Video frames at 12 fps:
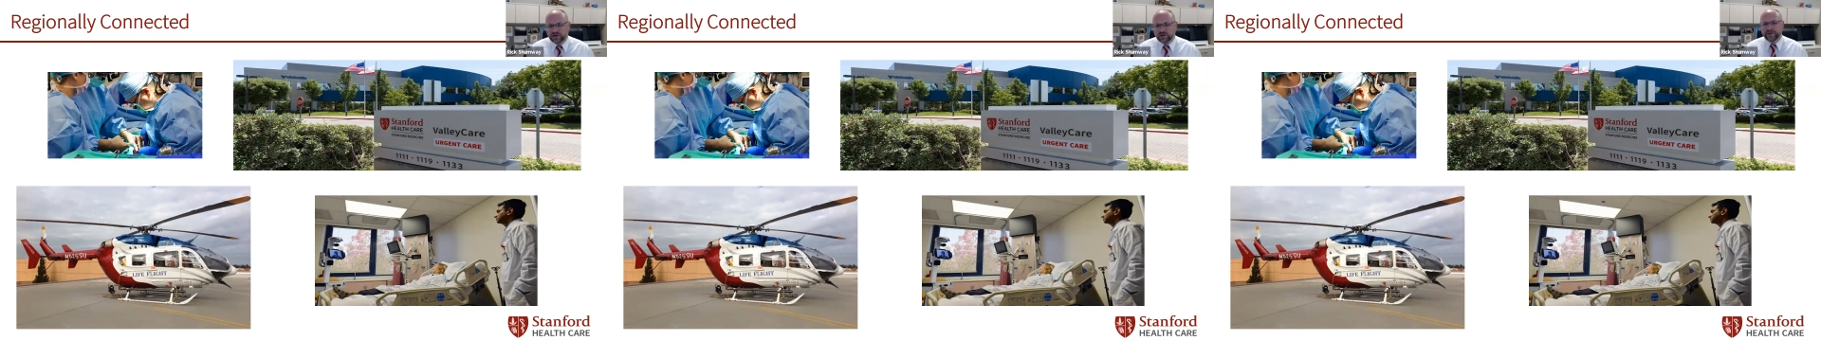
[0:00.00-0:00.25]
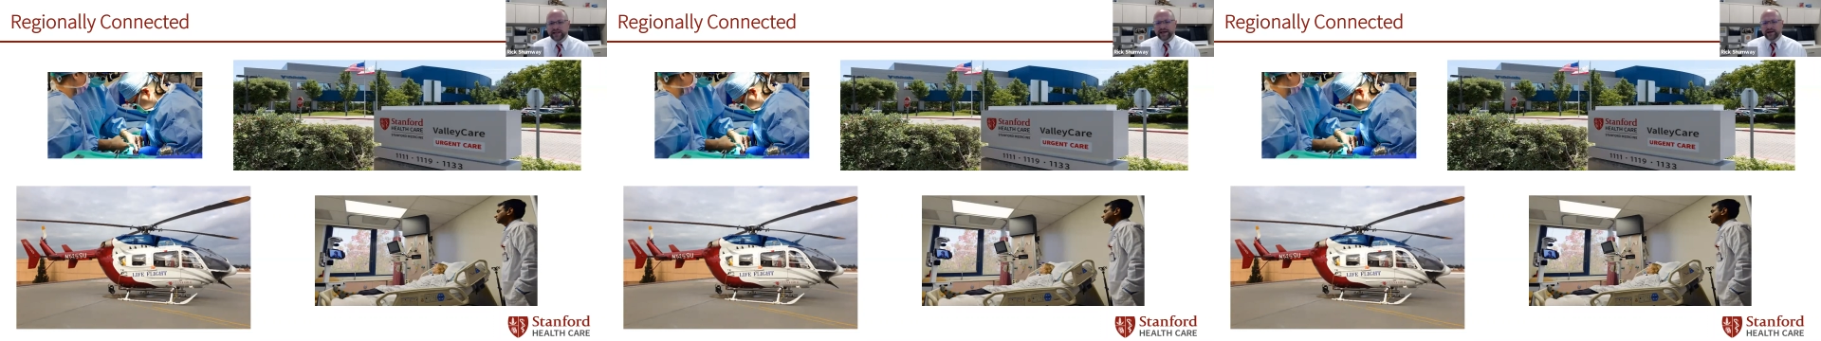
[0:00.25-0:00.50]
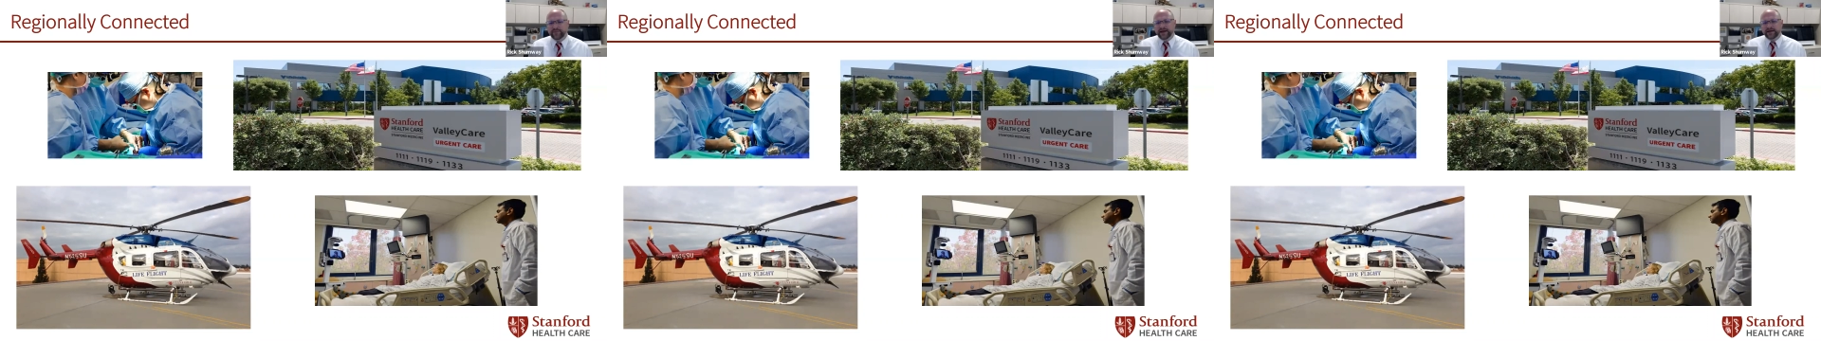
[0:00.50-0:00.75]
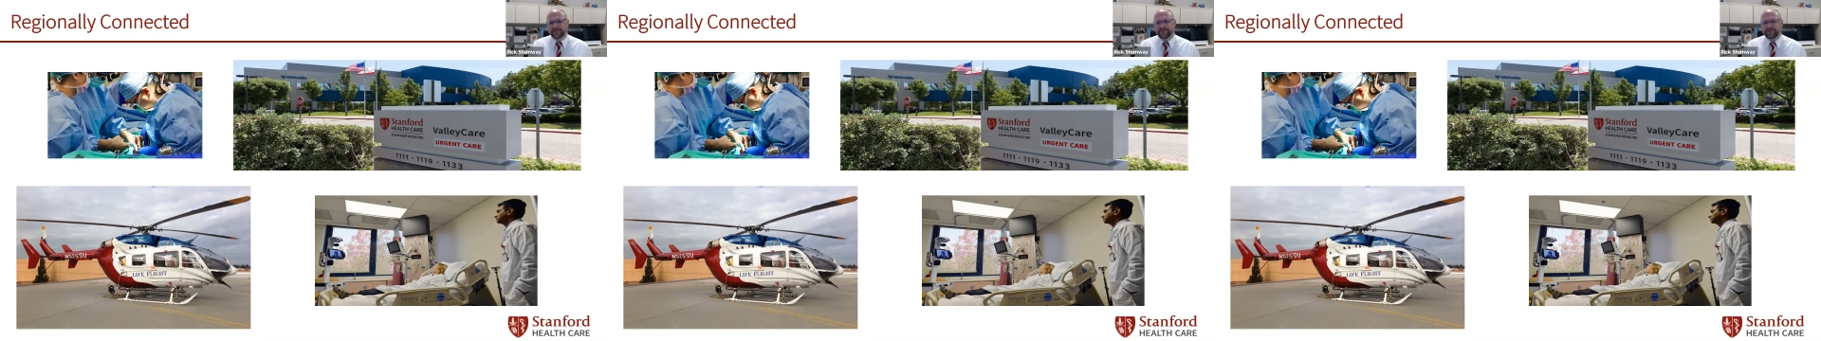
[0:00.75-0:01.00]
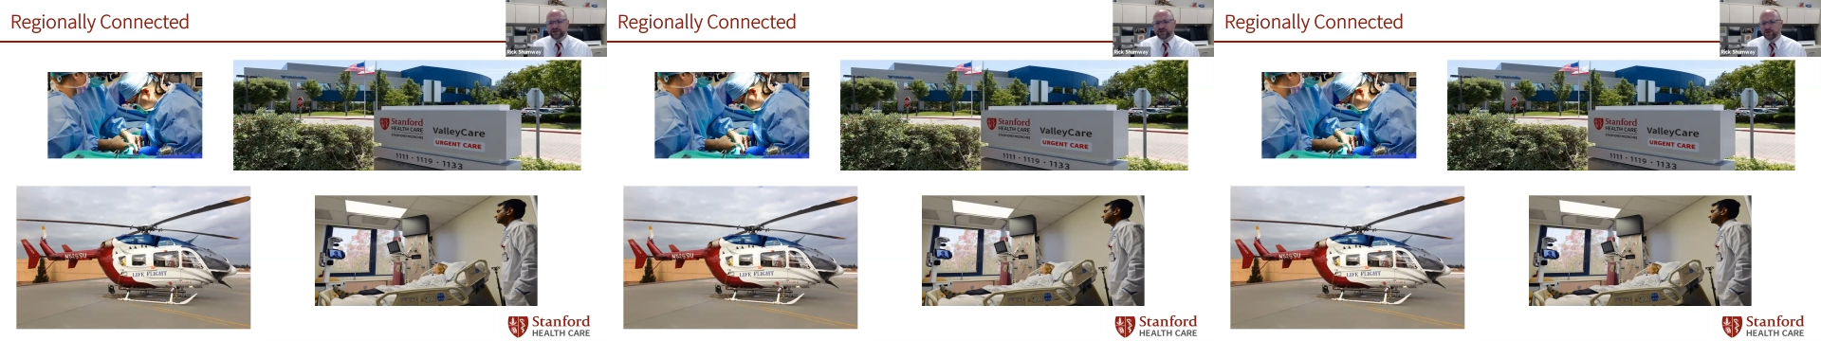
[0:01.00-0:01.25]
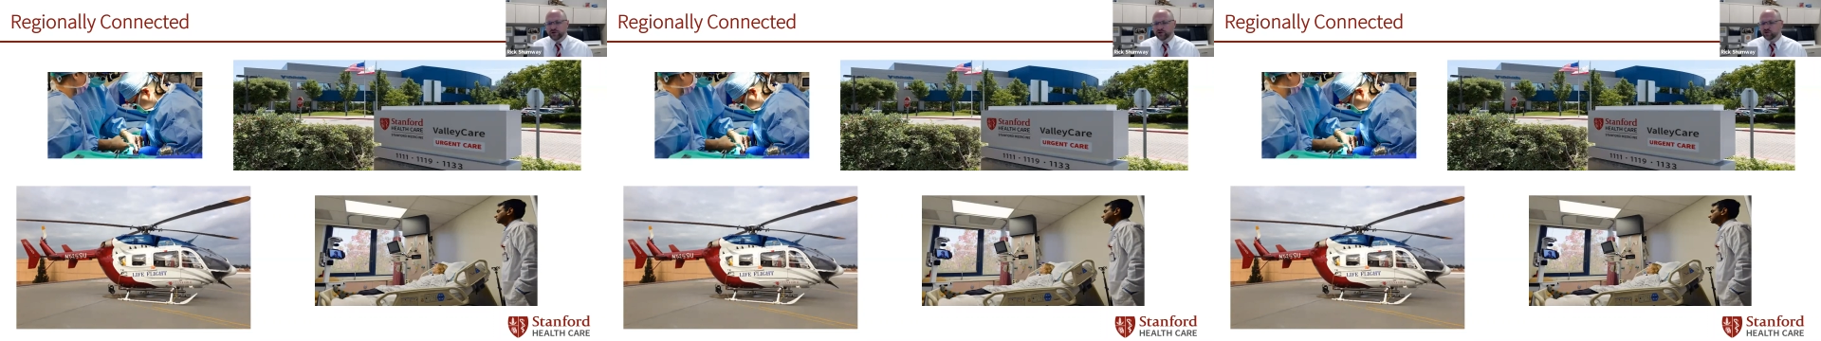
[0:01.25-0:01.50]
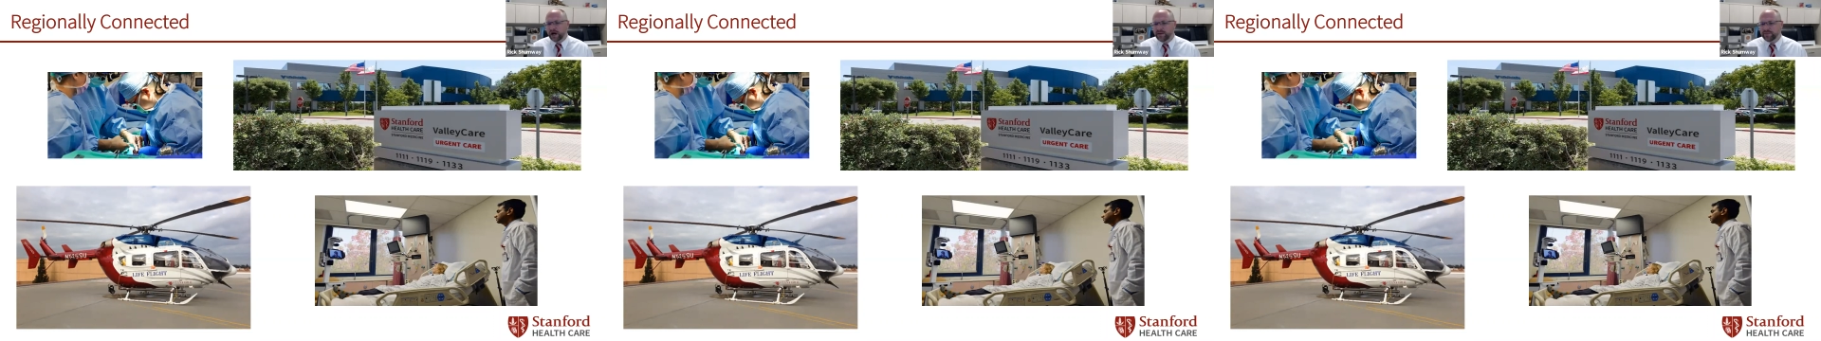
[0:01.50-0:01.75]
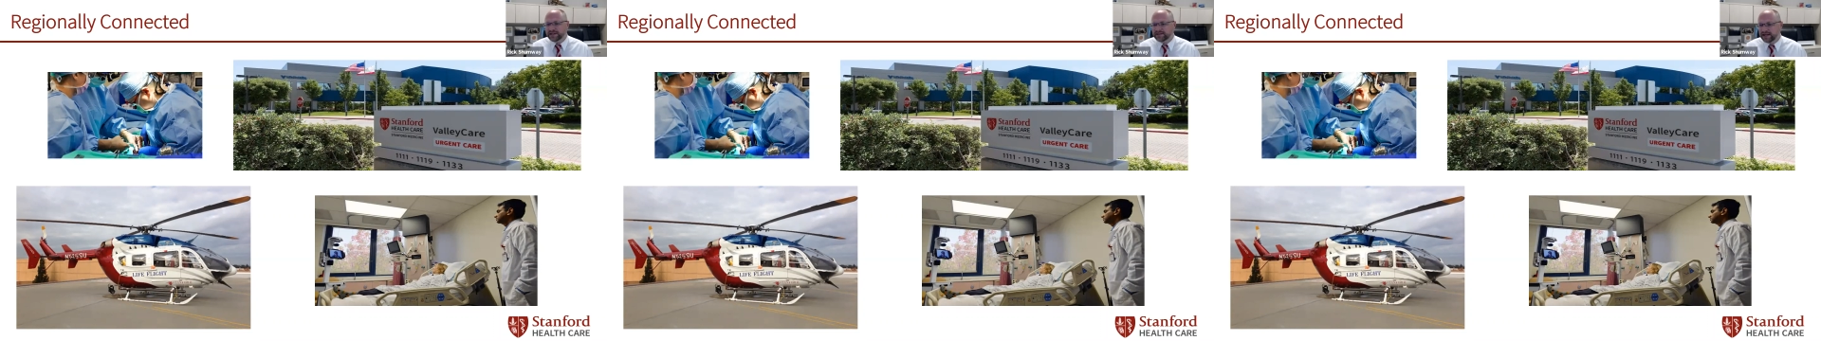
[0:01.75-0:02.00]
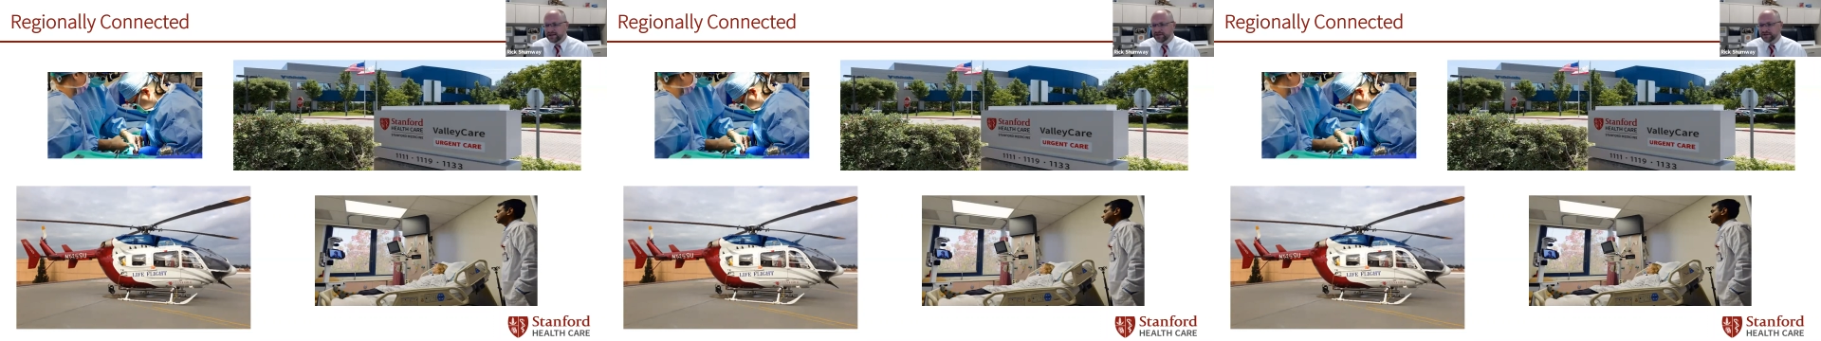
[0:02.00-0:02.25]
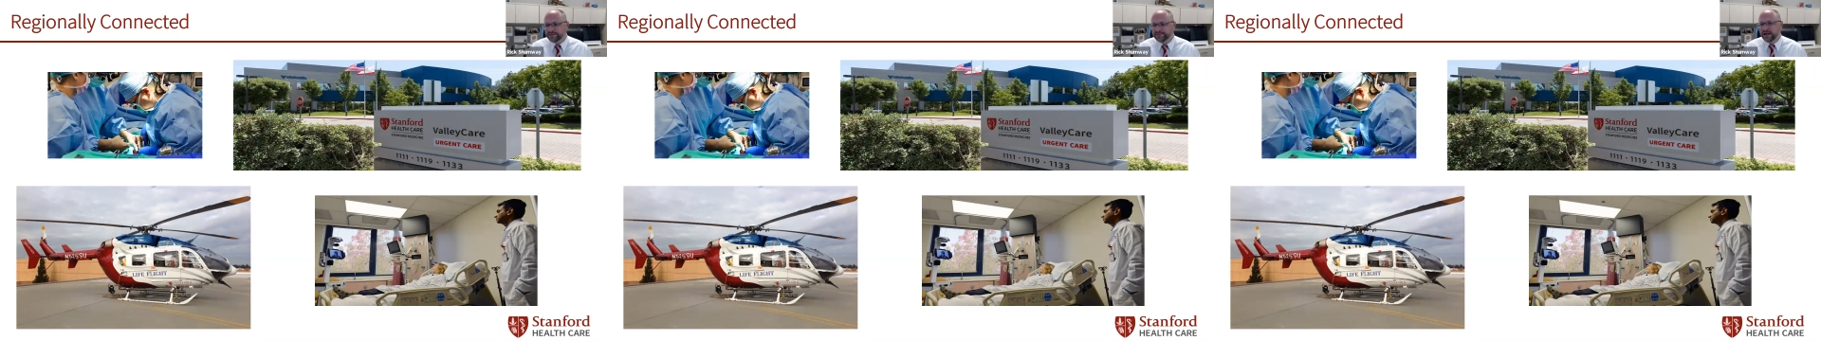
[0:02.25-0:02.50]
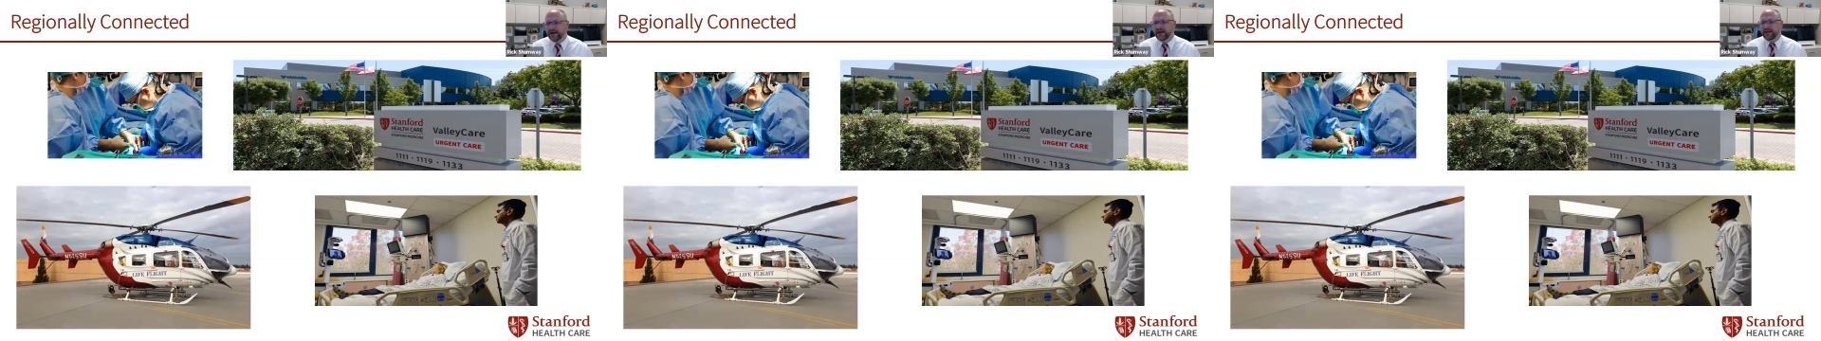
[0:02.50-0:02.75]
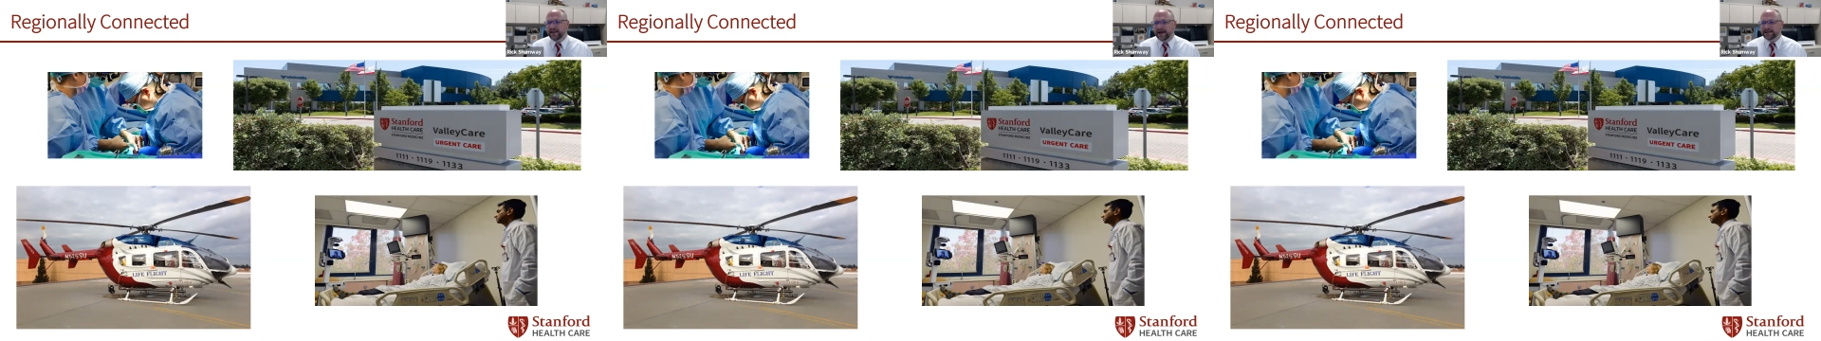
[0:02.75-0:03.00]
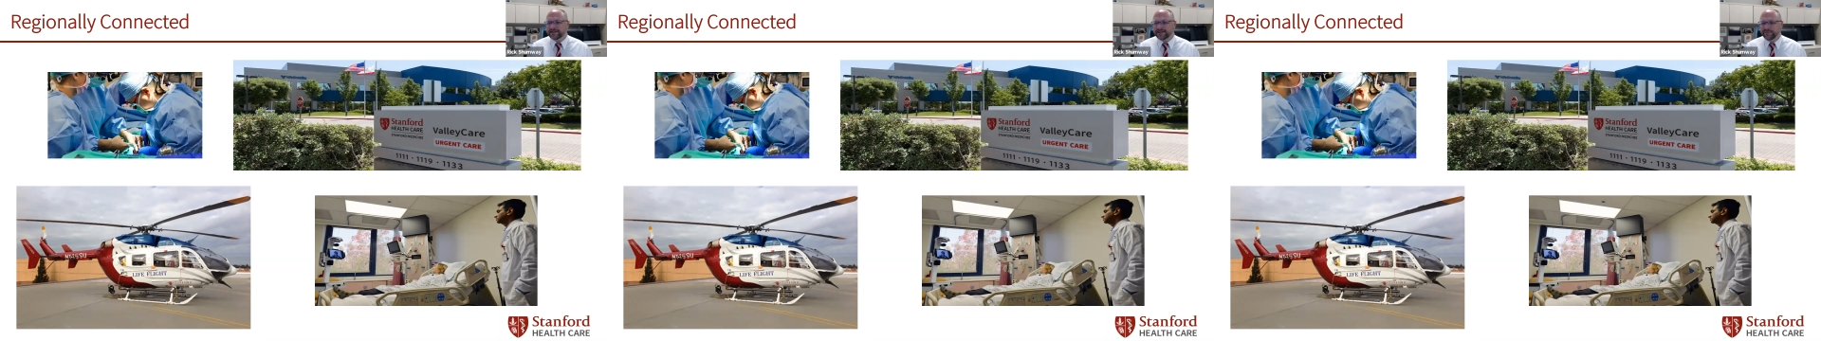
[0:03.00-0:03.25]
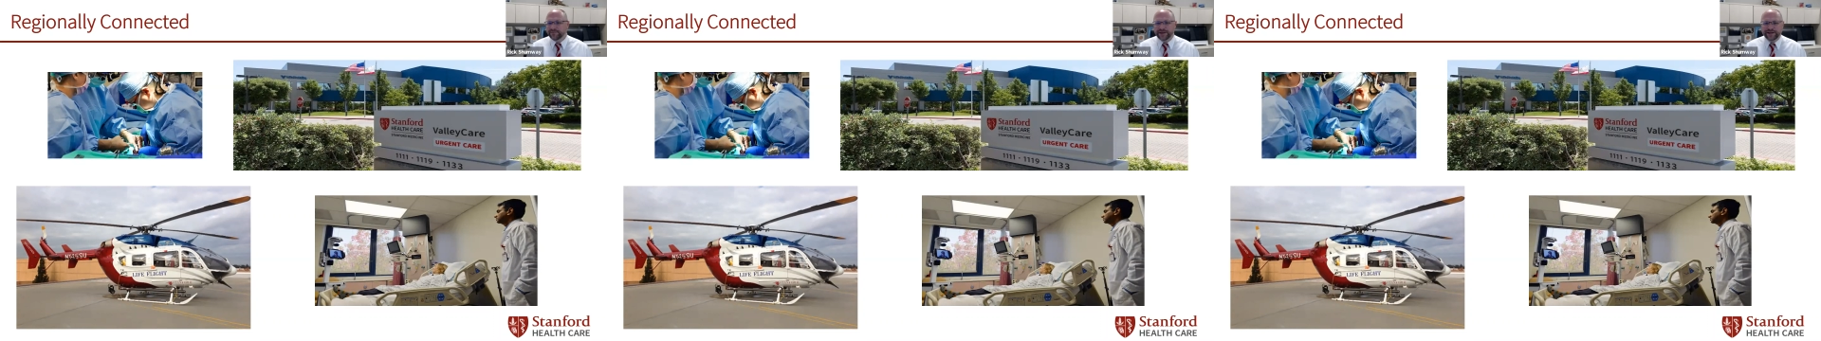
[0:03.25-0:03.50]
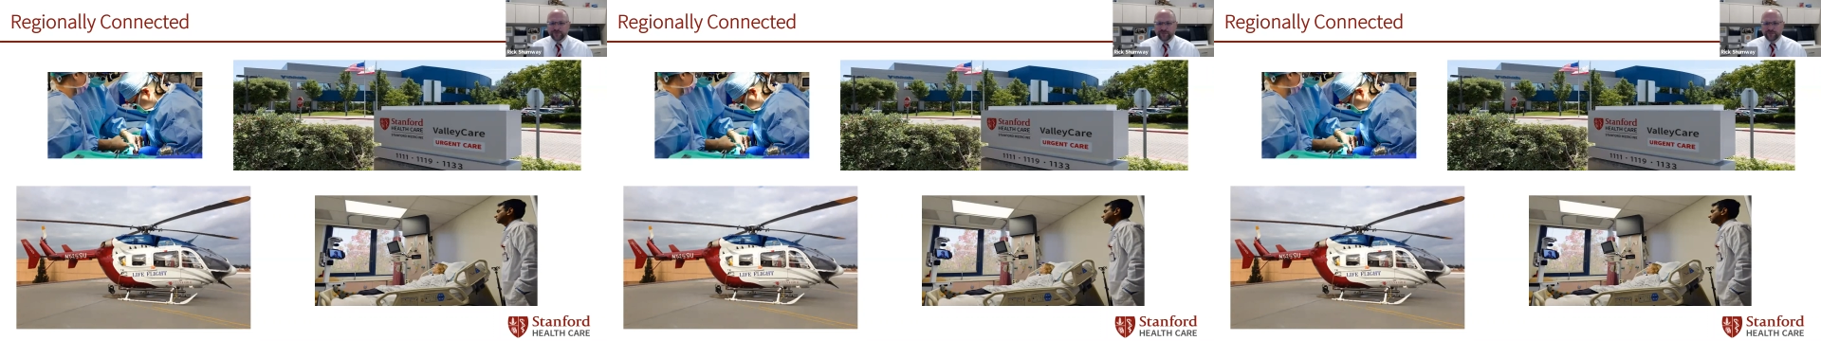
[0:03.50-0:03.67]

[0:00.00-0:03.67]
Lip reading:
No face is visible, so there are no lips to read.